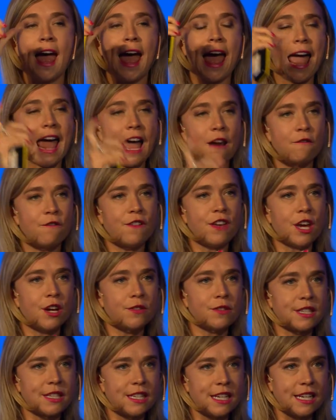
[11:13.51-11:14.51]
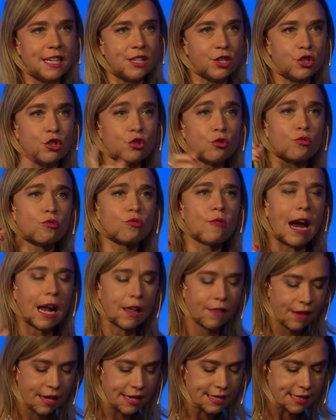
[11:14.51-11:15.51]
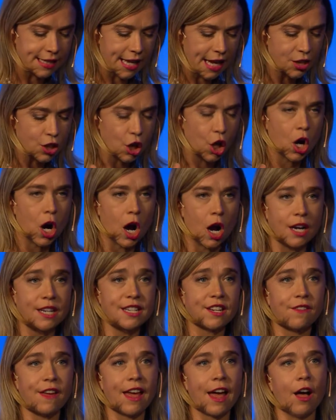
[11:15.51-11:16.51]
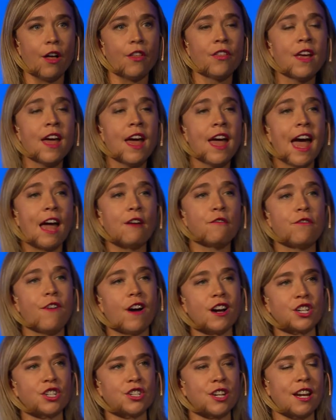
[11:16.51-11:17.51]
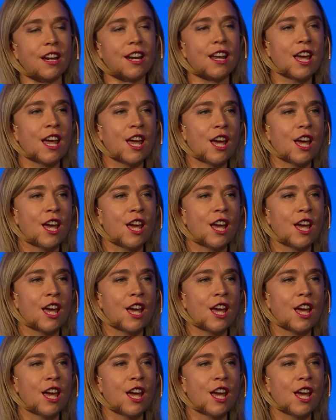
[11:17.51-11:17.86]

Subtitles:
and VOCs directly is linked to cognitive health and function.